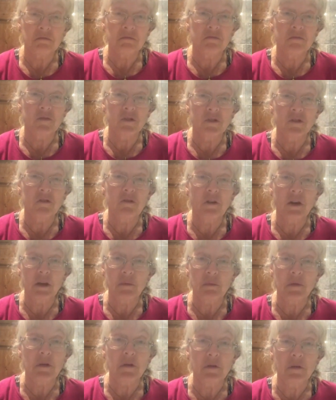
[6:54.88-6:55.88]

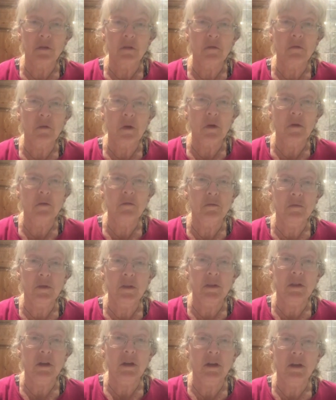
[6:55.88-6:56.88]
scraping on the road
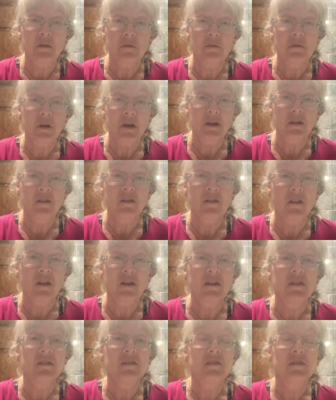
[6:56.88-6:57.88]
with her right
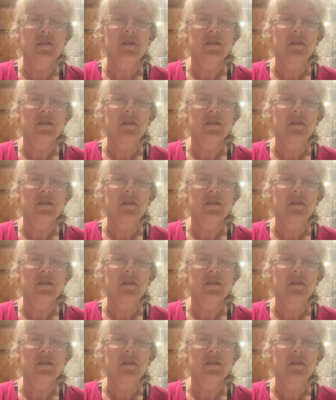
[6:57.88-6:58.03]
side.